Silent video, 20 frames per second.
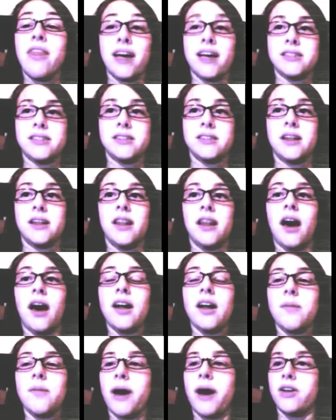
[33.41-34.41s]
That says a
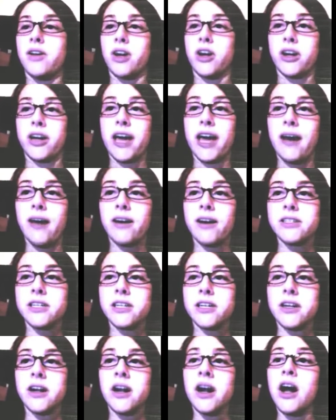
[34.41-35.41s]
lot about her
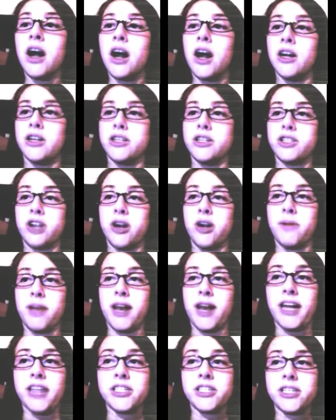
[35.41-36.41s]
character, her
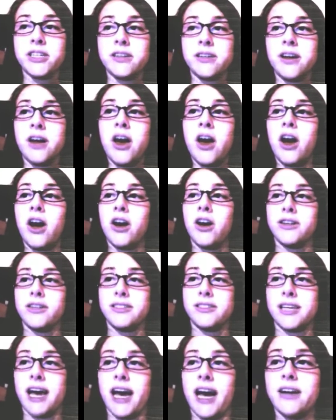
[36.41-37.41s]
determination, her
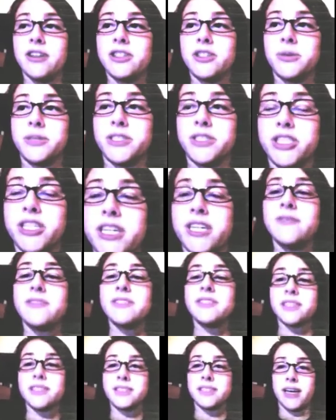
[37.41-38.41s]
desire to
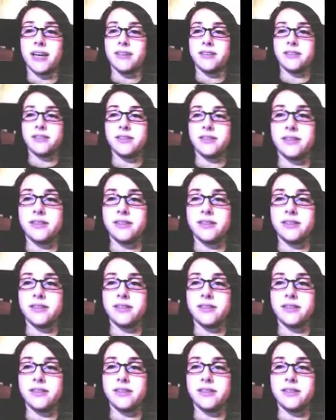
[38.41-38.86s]
achieve success.